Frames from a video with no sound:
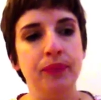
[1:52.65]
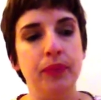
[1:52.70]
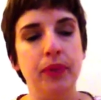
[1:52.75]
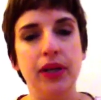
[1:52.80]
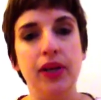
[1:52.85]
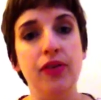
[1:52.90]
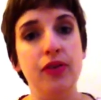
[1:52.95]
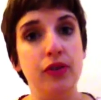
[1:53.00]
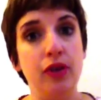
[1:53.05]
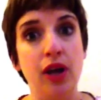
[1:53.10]
But
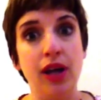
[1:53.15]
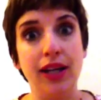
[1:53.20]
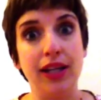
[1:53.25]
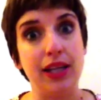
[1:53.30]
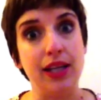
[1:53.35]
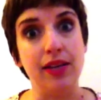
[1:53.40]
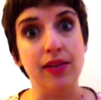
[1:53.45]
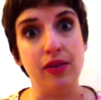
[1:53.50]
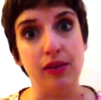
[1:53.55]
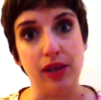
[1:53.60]
it's not
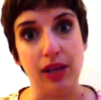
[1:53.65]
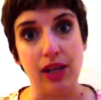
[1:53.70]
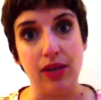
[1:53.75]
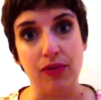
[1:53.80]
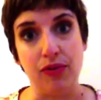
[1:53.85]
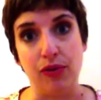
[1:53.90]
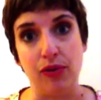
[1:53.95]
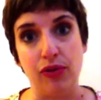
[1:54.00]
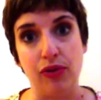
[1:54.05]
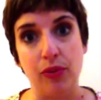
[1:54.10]
easy
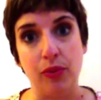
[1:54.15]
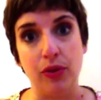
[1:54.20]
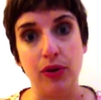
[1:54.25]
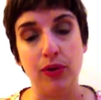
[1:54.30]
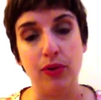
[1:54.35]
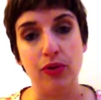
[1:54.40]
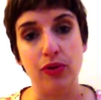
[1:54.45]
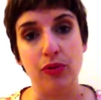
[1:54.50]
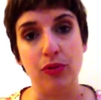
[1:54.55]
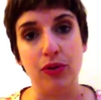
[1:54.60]
for someone
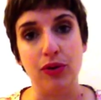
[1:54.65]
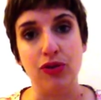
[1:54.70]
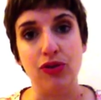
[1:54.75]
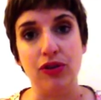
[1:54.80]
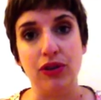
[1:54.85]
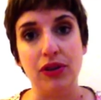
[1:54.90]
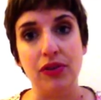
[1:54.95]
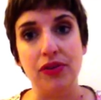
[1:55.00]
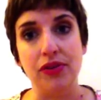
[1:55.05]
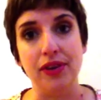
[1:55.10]
who is
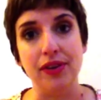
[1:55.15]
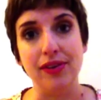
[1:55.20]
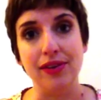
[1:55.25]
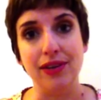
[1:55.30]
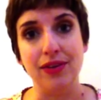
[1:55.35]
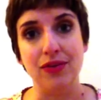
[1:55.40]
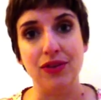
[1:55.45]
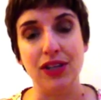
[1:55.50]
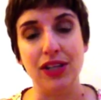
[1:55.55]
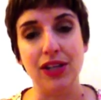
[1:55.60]
emotionally
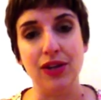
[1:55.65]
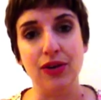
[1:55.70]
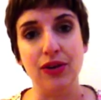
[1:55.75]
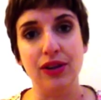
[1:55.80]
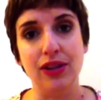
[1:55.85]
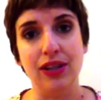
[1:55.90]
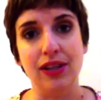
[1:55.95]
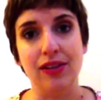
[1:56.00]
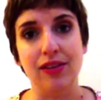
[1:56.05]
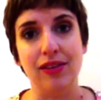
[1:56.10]
sensitive to hear
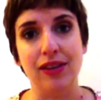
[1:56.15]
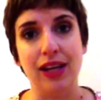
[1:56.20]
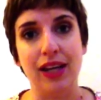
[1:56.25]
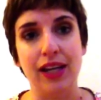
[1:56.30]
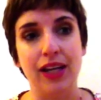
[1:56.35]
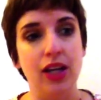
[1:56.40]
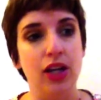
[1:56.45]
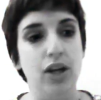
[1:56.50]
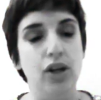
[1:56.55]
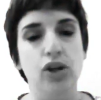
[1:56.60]
things
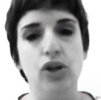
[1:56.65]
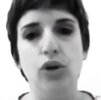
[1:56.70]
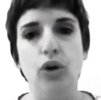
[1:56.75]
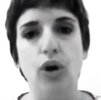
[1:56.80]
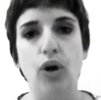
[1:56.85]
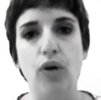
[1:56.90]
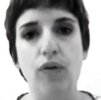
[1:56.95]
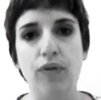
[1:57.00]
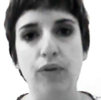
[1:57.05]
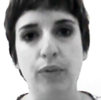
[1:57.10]
like, you're
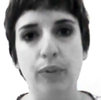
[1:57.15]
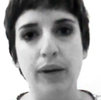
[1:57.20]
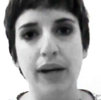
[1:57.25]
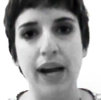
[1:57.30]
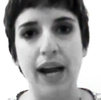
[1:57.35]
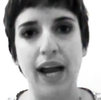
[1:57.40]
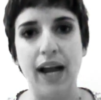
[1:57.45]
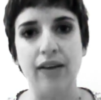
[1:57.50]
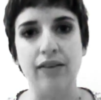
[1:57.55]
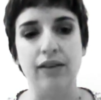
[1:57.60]

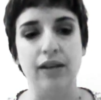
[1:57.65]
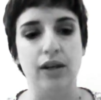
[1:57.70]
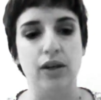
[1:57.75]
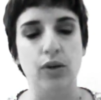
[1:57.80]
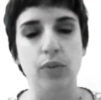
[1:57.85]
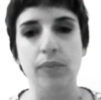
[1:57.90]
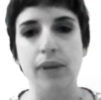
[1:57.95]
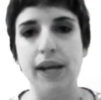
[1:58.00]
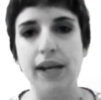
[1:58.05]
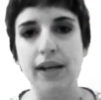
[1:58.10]
overreacting,
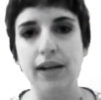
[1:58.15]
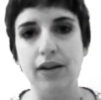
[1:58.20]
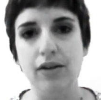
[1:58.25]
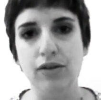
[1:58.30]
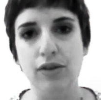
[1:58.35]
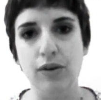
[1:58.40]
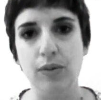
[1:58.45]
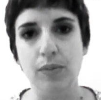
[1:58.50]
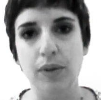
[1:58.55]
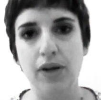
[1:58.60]
you're making
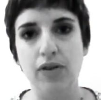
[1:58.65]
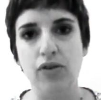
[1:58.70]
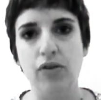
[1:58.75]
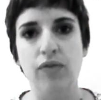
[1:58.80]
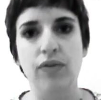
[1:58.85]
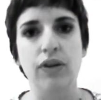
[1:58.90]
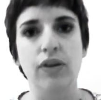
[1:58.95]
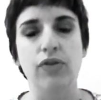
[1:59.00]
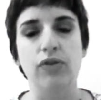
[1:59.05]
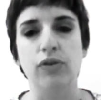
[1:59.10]
too much of
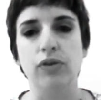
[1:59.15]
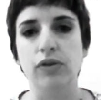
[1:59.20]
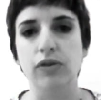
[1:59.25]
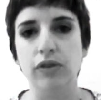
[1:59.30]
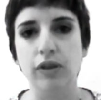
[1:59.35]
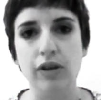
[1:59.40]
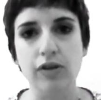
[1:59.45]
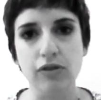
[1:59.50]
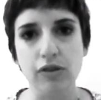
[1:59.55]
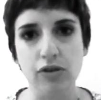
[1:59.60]
this, you're
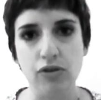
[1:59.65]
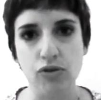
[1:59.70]
such a